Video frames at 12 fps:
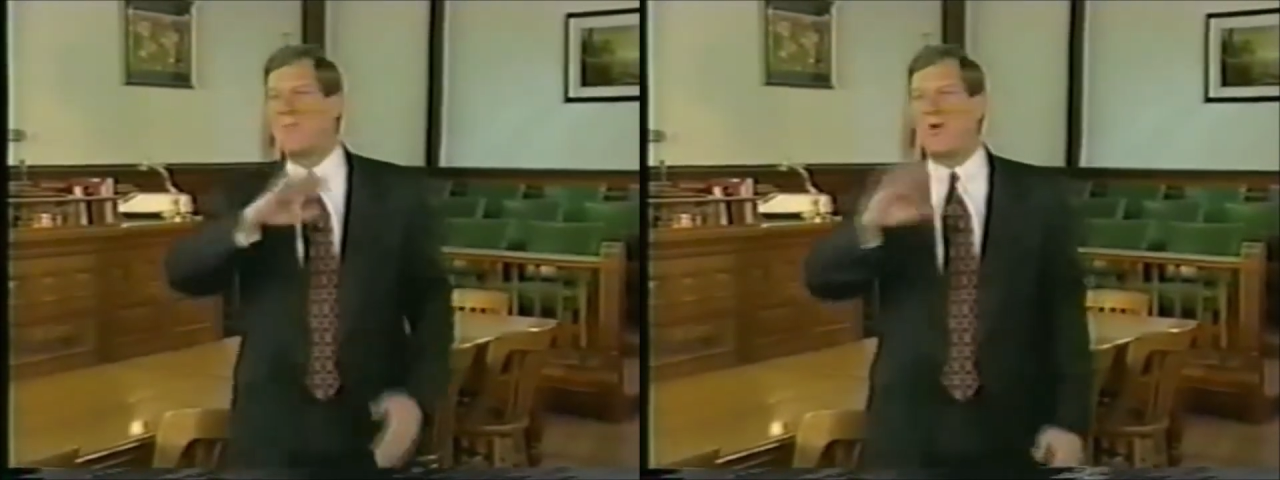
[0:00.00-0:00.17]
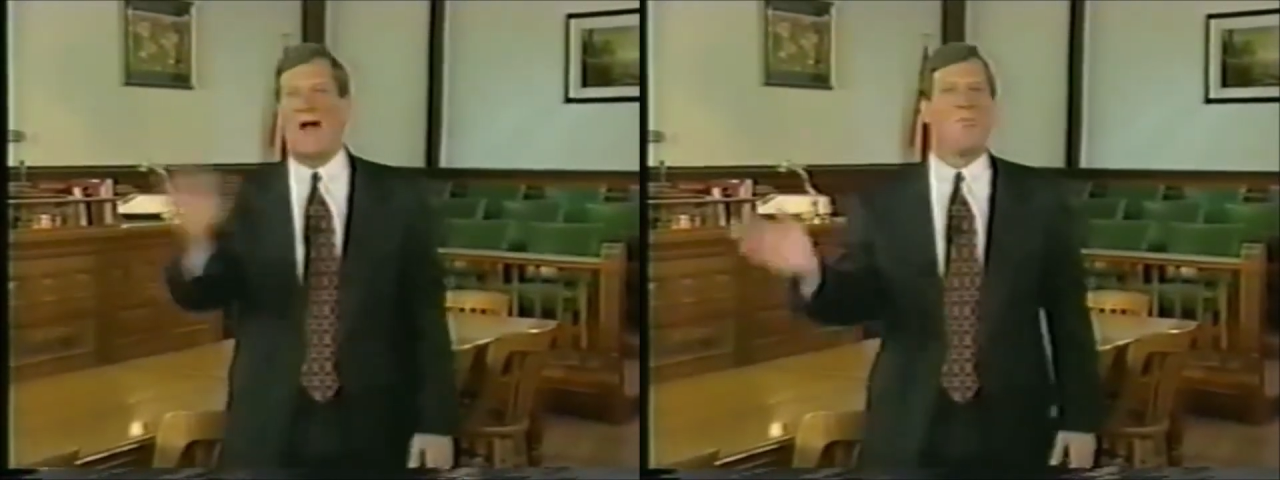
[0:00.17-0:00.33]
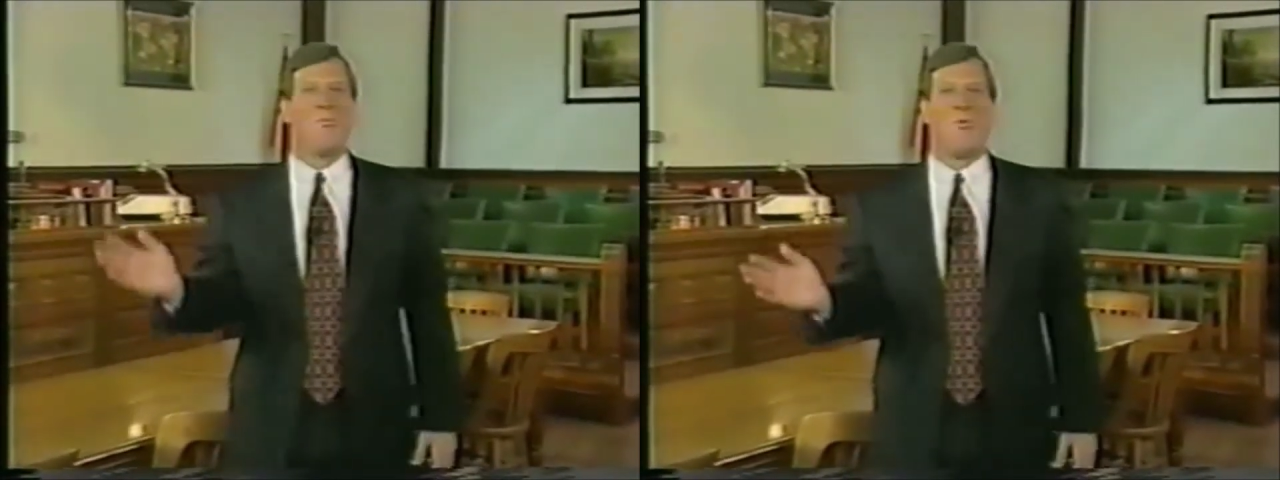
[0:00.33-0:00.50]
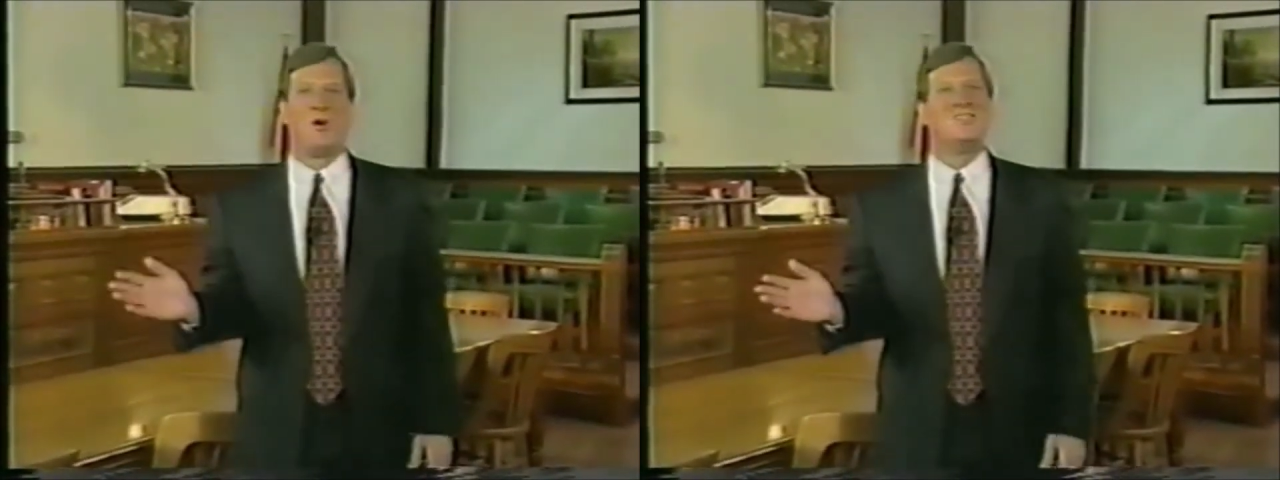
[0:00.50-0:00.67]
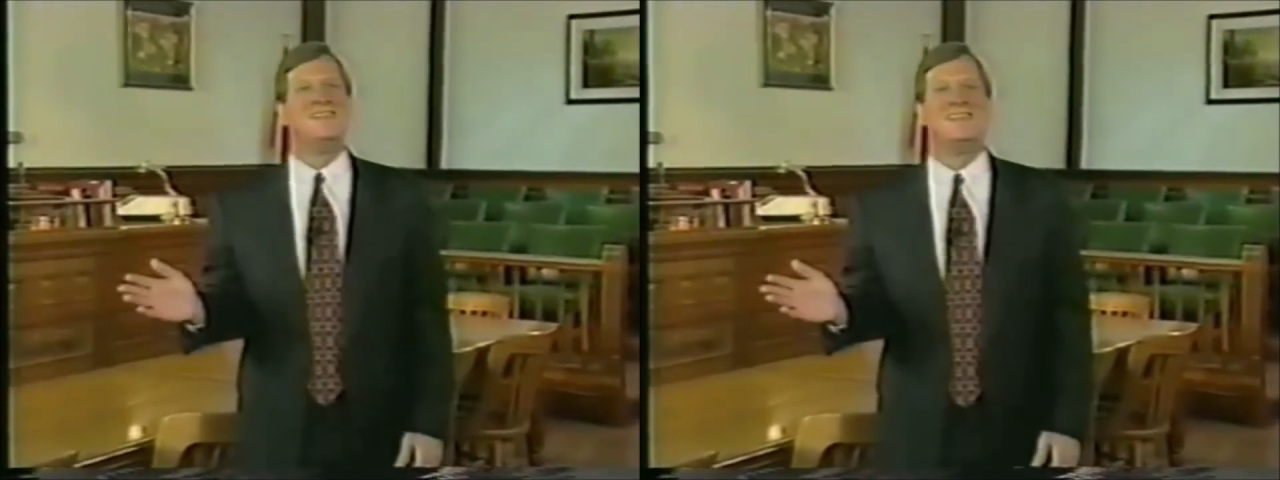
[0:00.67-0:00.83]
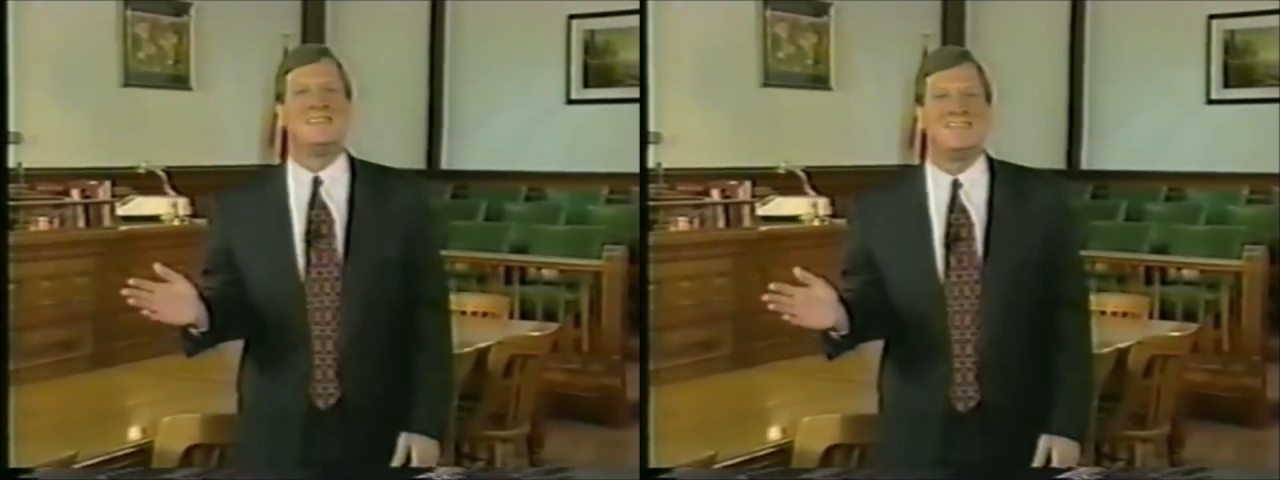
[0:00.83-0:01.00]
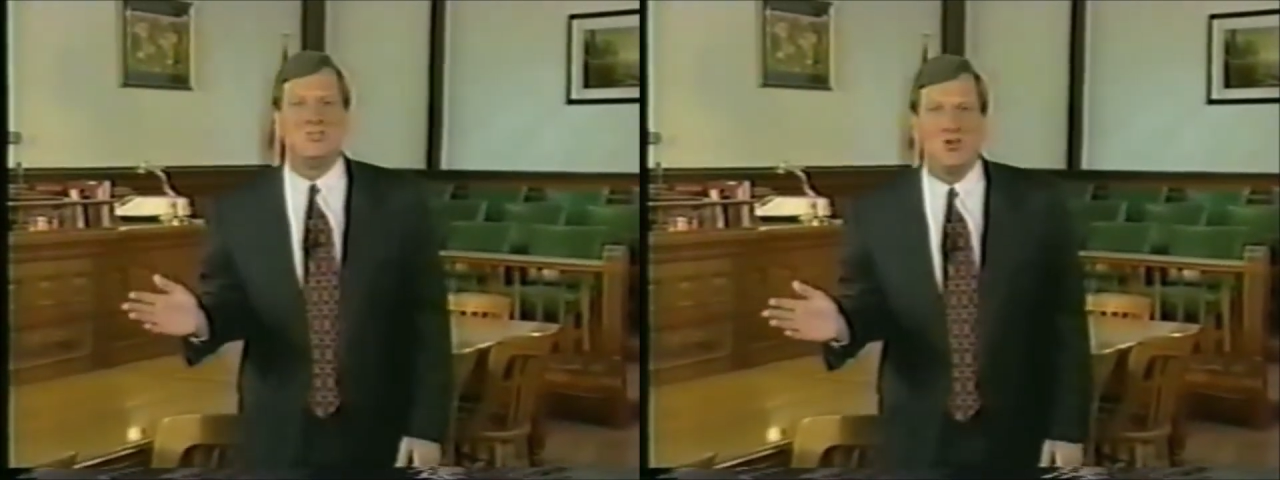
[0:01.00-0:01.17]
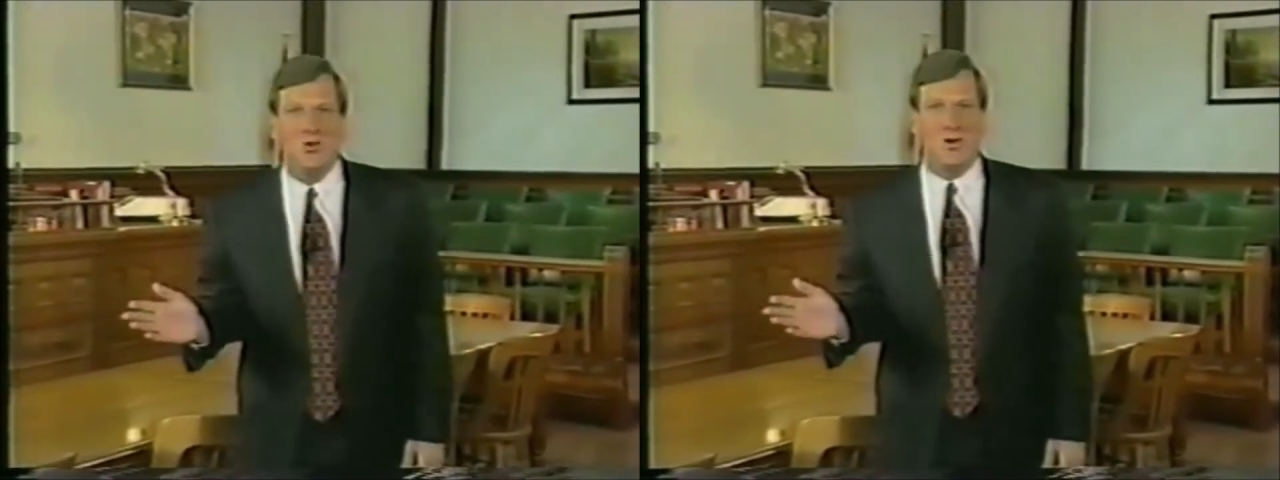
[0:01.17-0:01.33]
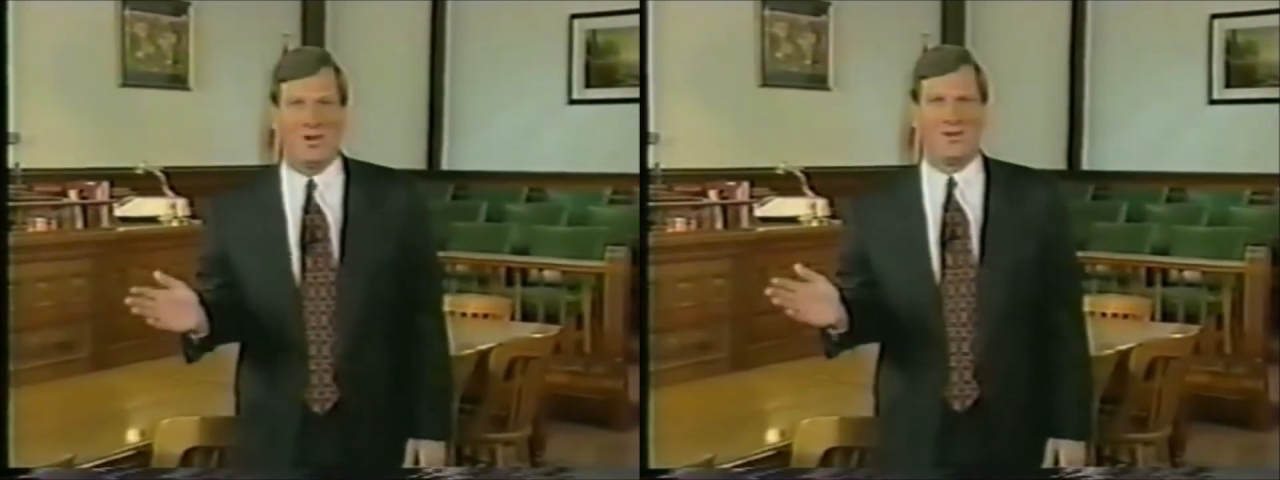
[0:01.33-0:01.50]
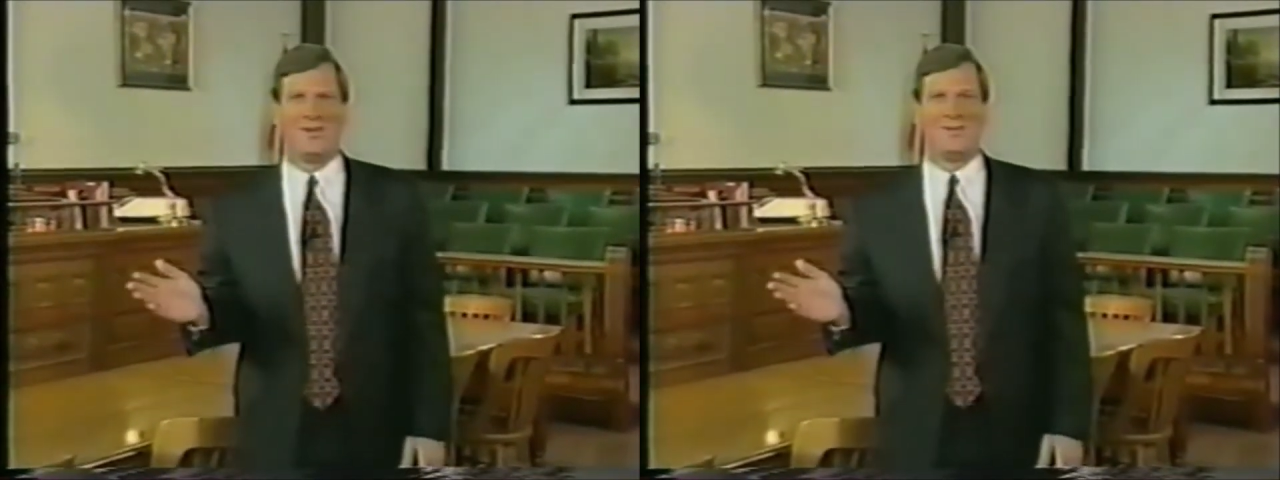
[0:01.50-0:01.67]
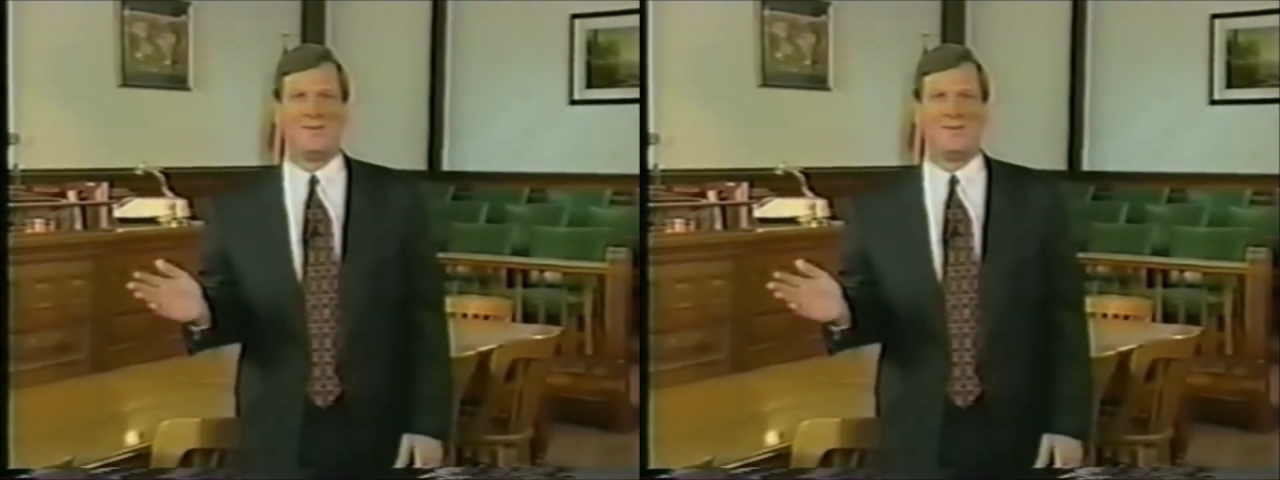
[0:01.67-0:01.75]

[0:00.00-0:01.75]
The problem was he didn't do it.